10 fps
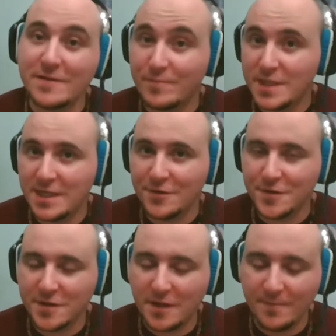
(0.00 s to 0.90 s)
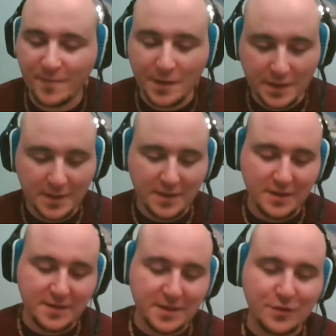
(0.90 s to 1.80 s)
of material comfort.
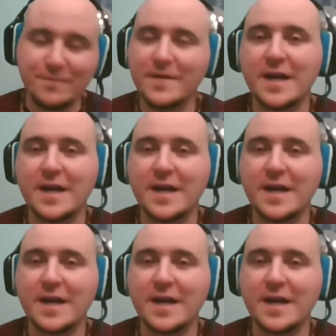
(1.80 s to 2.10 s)
So it's